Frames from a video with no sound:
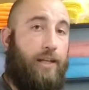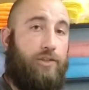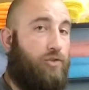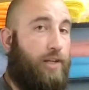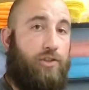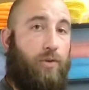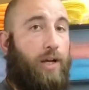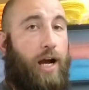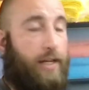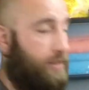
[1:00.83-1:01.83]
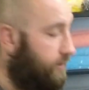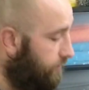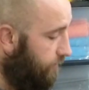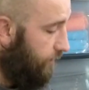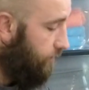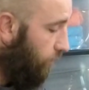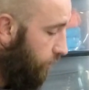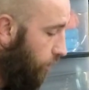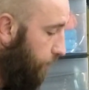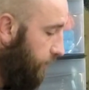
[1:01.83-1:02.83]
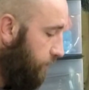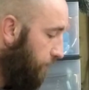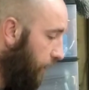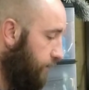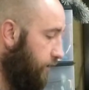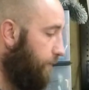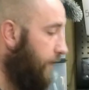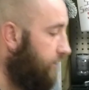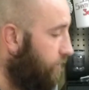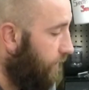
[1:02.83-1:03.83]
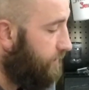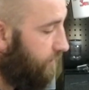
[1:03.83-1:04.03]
get straight to it, guys. Let's go ahead and open this box up. As you guys